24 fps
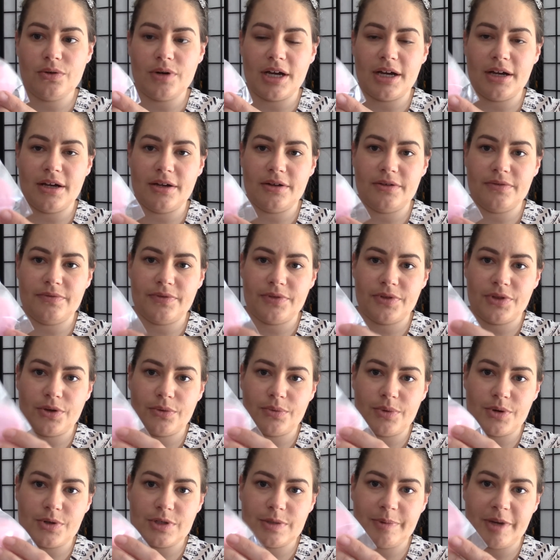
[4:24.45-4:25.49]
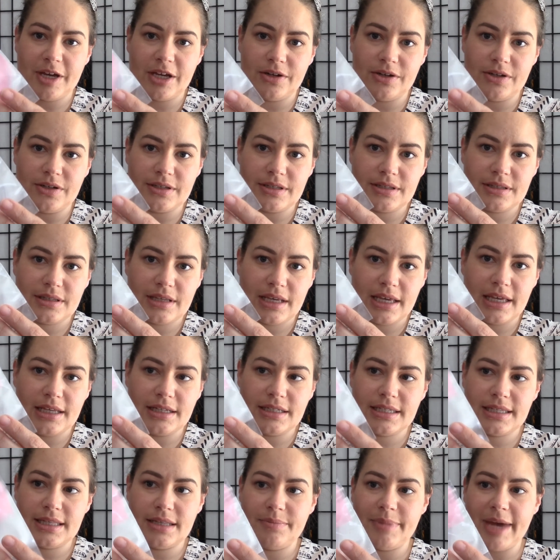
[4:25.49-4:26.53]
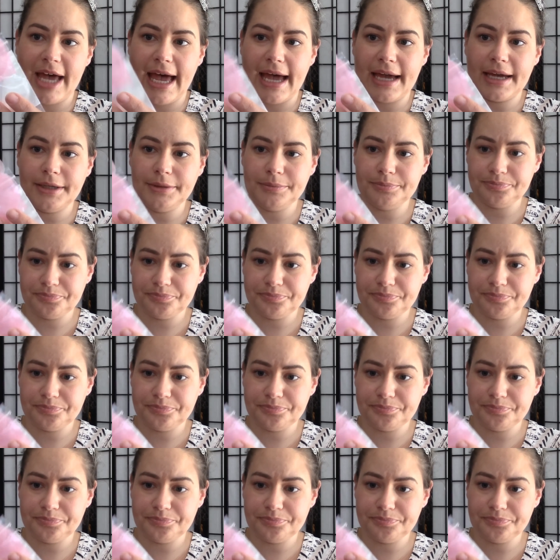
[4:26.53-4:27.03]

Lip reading: of the rose petals into the bag